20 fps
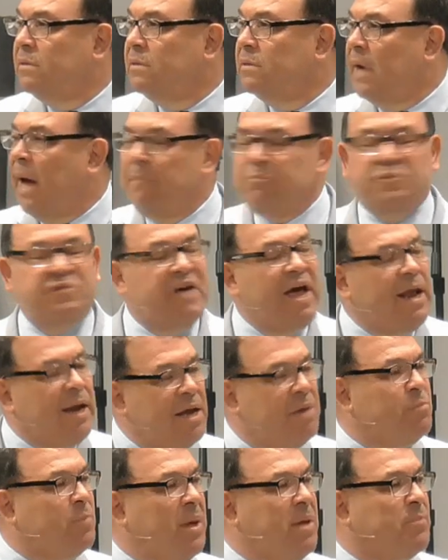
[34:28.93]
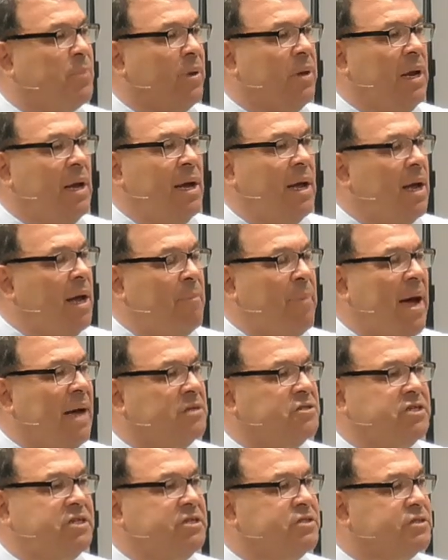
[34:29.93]
I'm telling people about
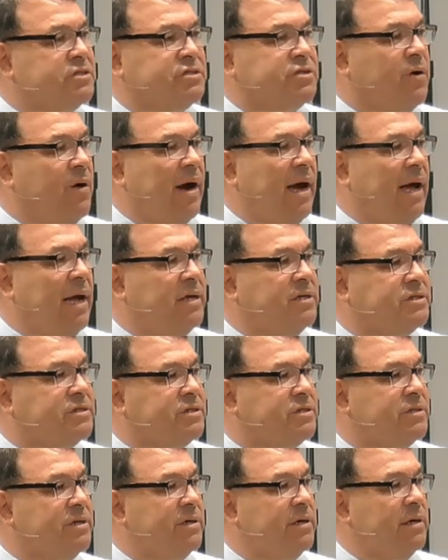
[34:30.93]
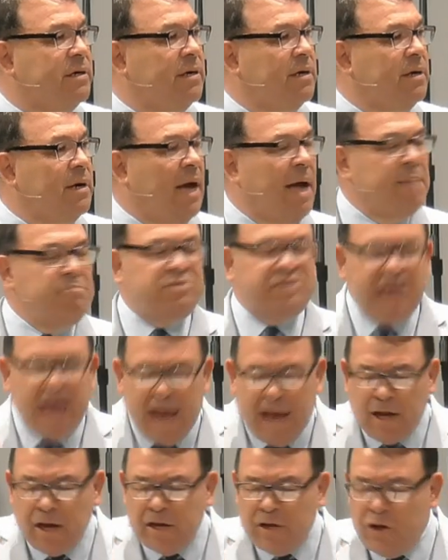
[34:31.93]
Jesus Christ. I'm
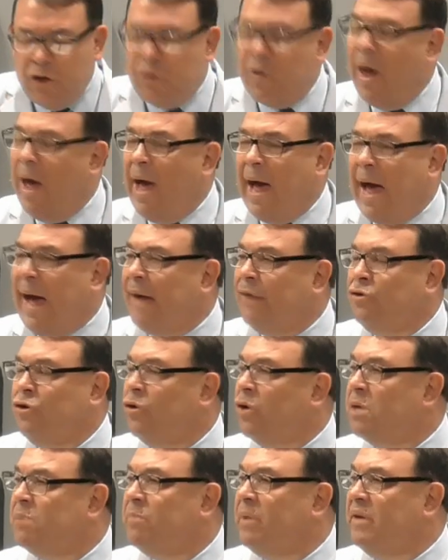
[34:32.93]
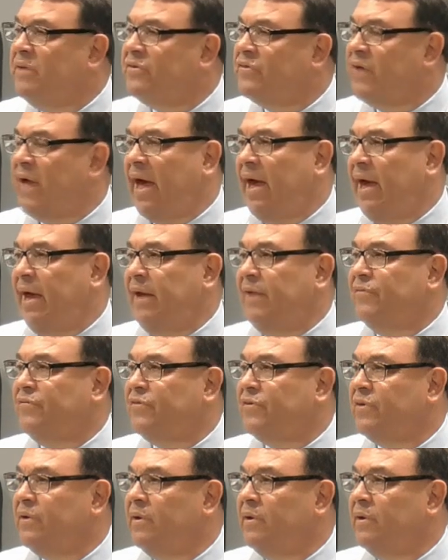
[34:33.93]
telling you how you can be saved,